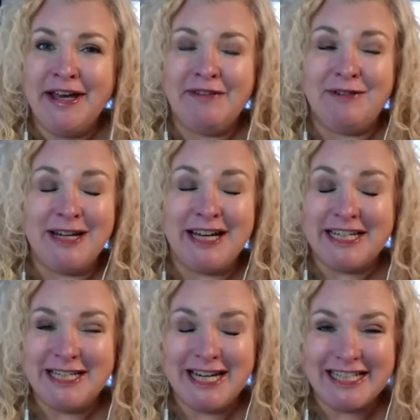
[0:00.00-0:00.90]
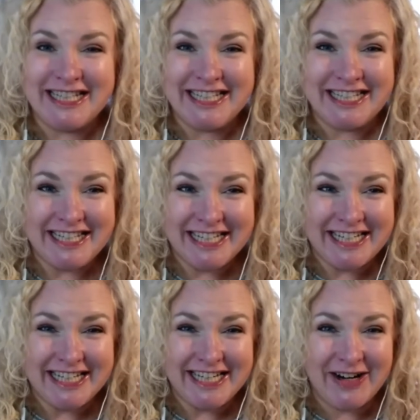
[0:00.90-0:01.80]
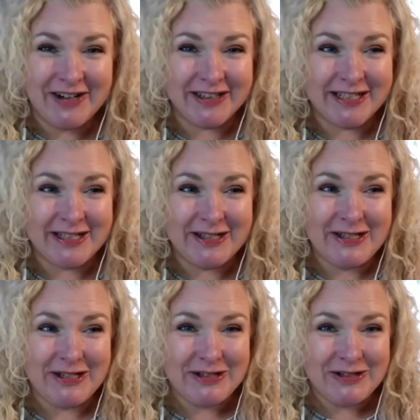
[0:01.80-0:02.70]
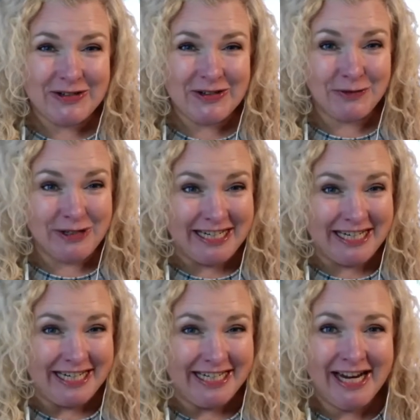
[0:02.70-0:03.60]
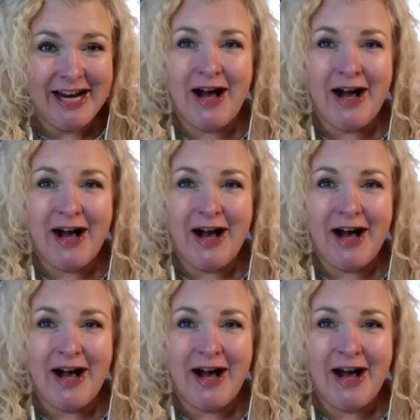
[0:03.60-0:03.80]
if you didn't get a chance to see or listen to the reading,